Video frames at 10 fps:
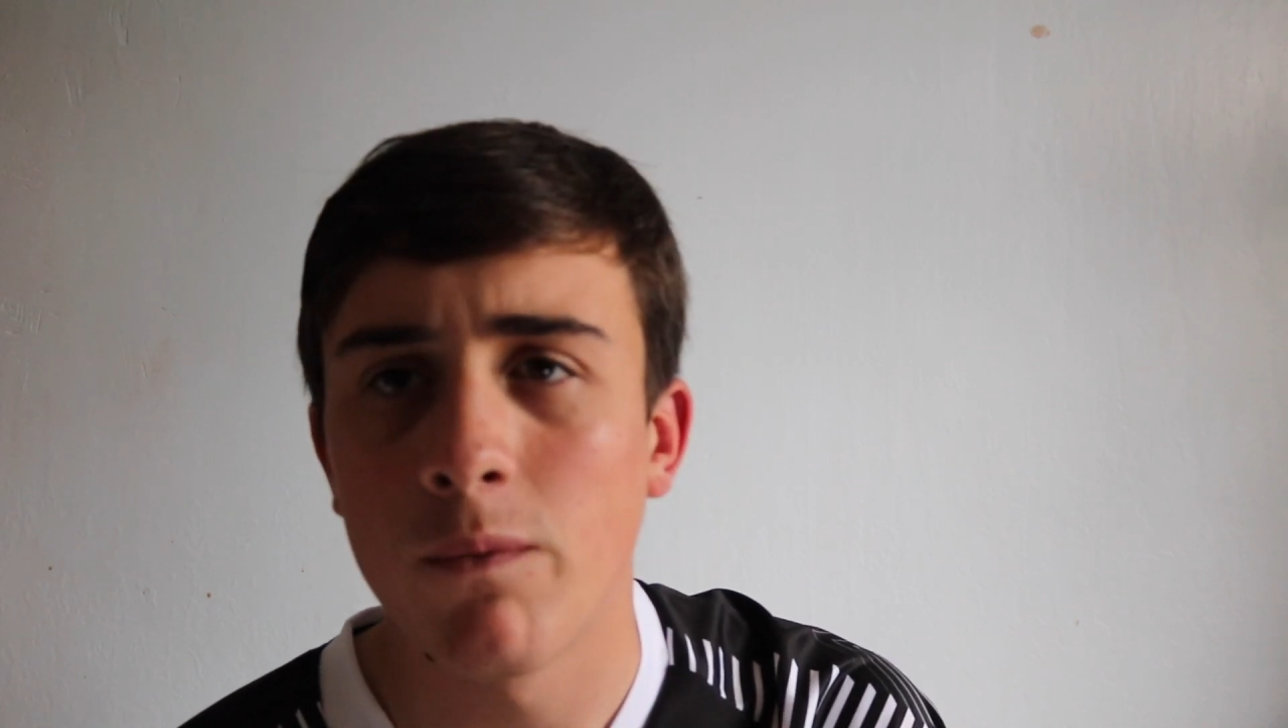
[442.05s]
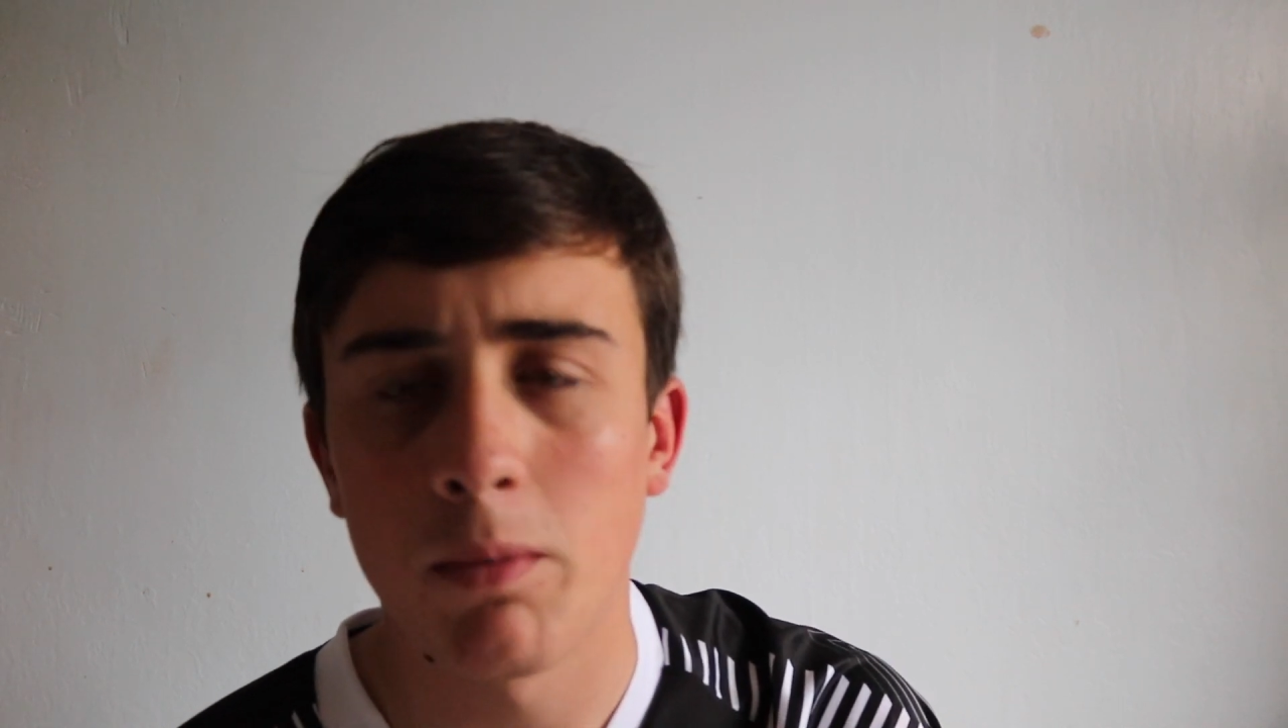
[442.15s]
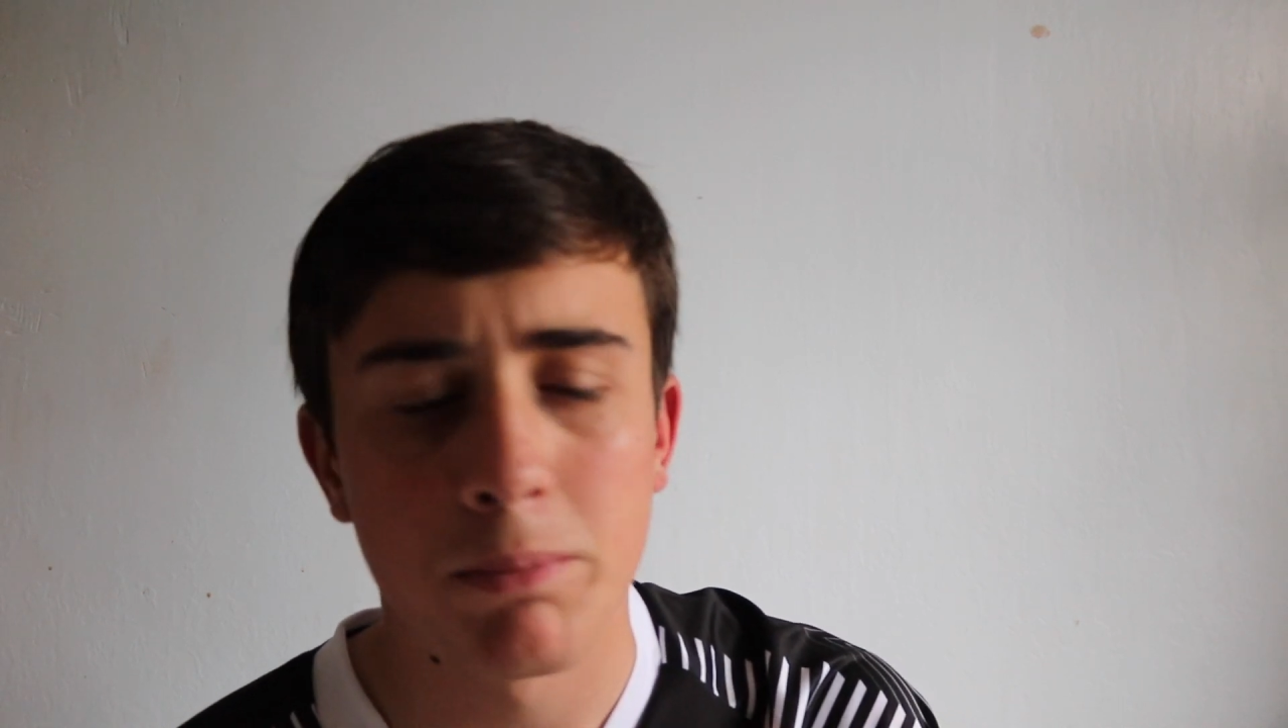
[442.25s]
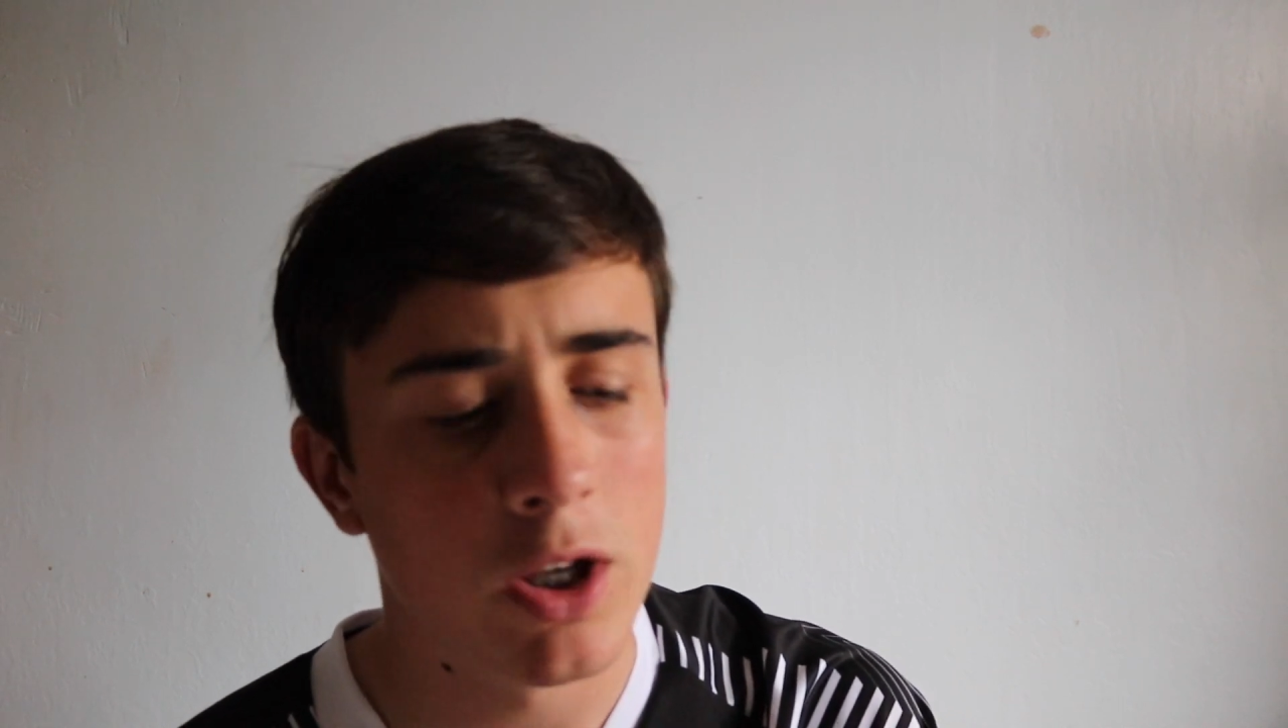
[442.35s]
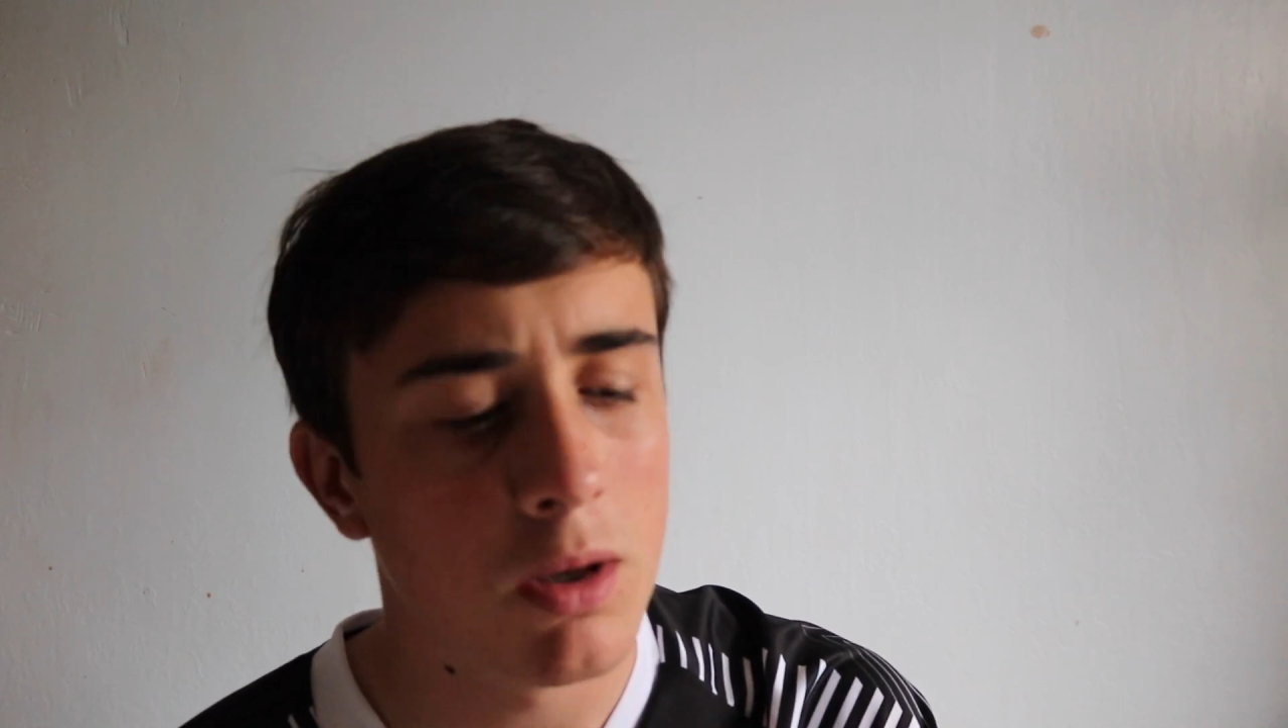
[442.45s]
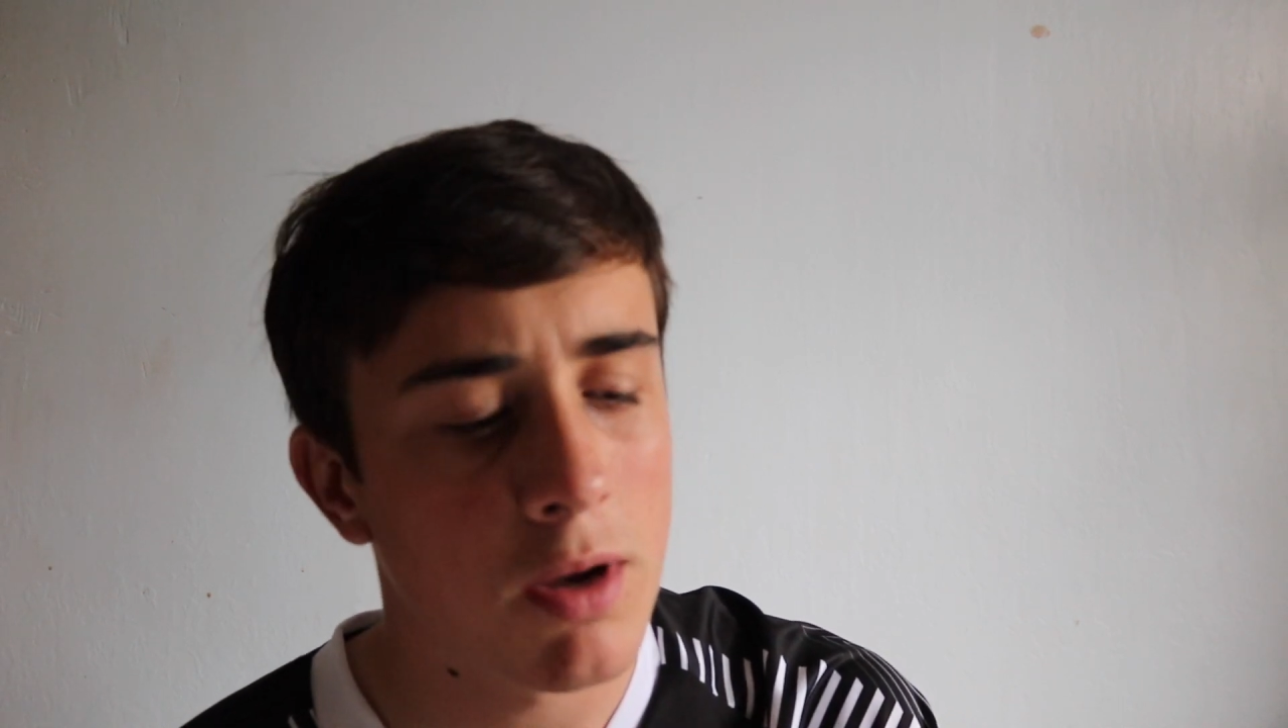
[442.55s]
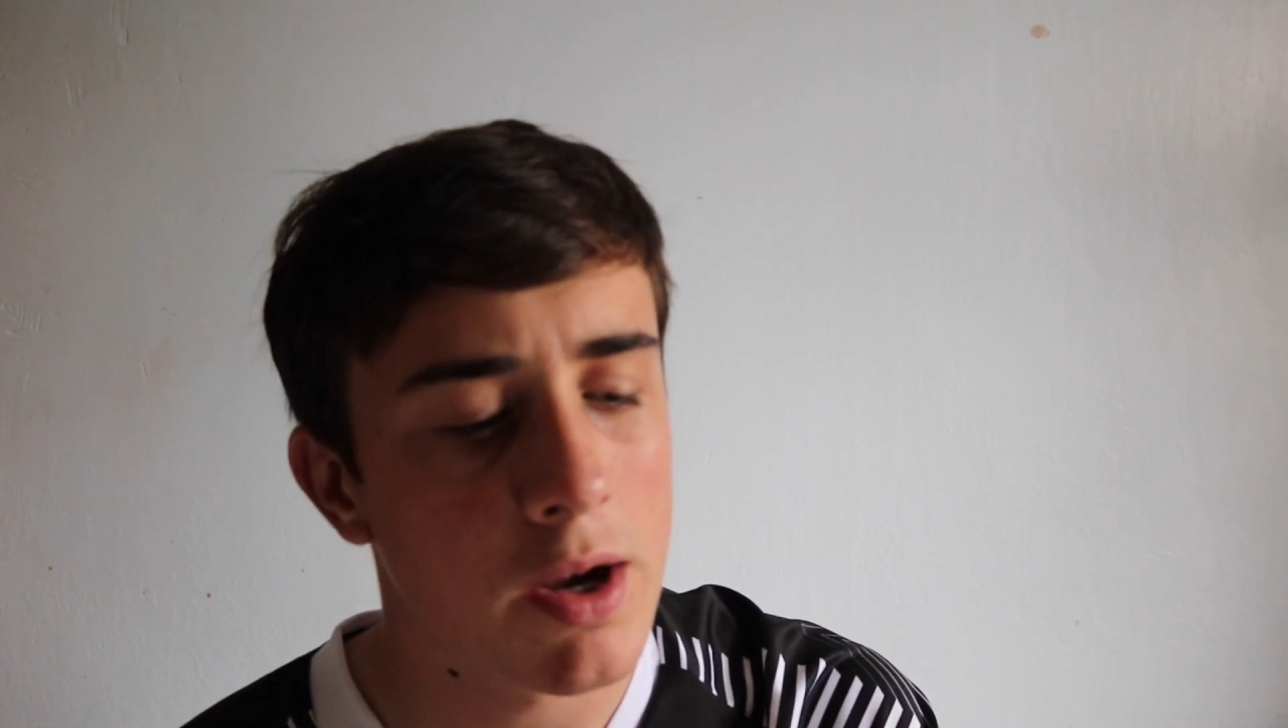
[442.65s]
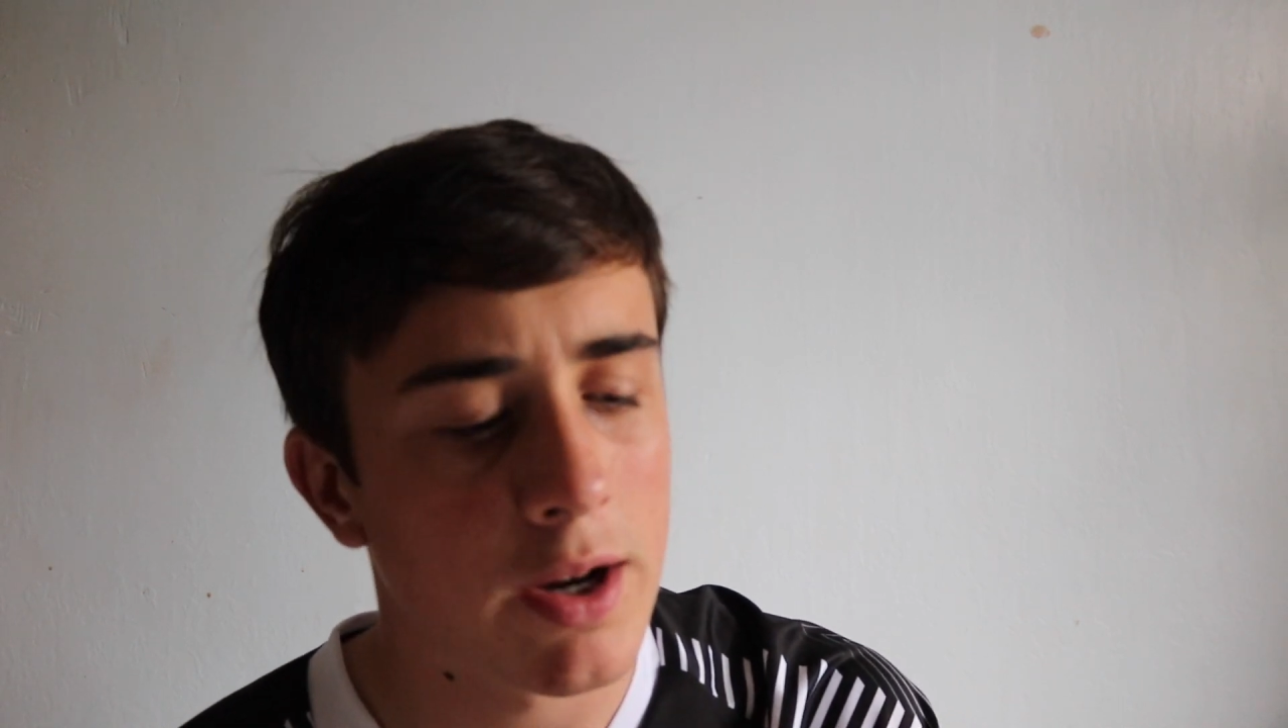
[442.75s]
from Puma.